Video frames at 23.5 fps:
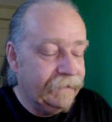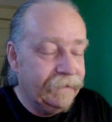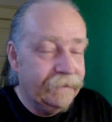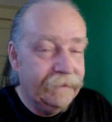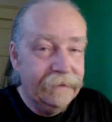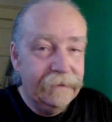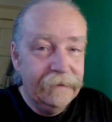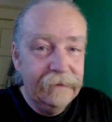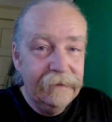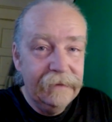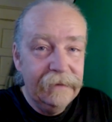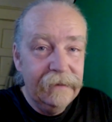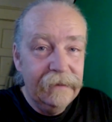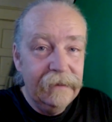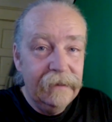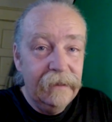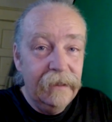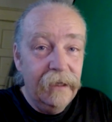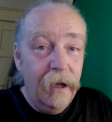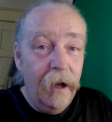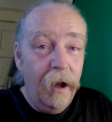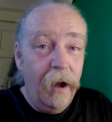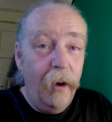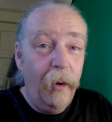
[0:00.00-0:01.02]
today.
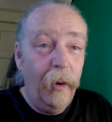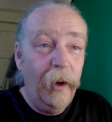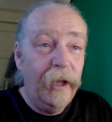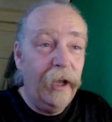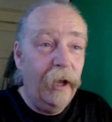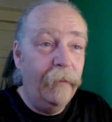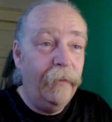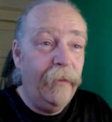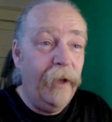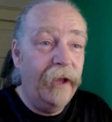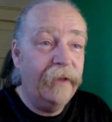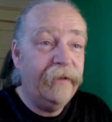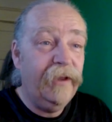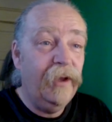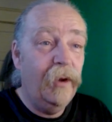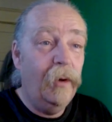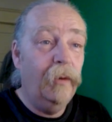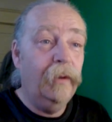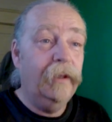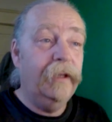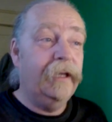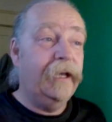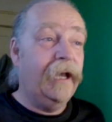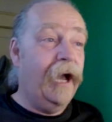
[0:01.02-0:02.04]
Oh, wait, I'm not the
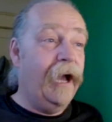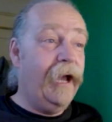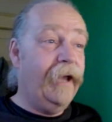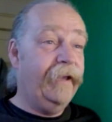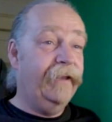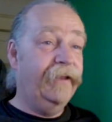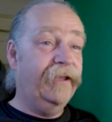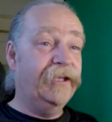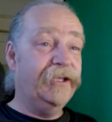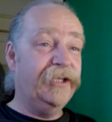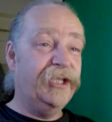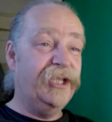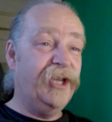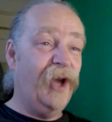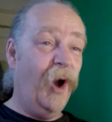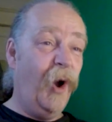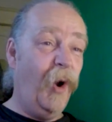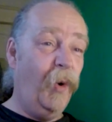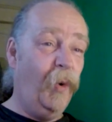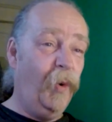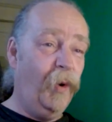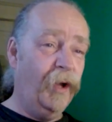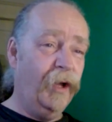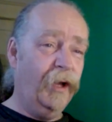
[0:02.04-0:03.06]
only guy in the
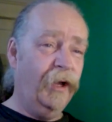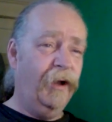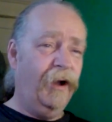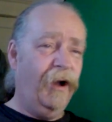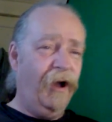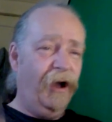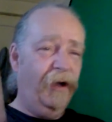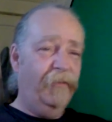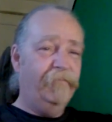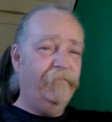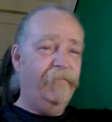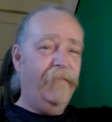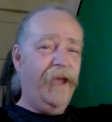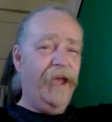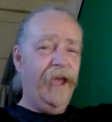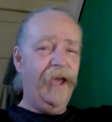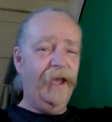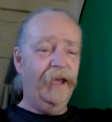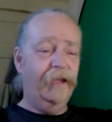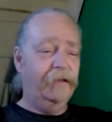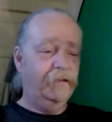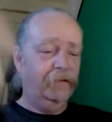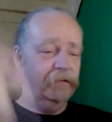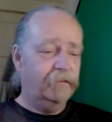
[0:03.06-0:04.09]
show? Oh,
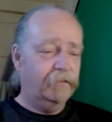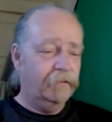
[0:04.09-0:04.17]
man.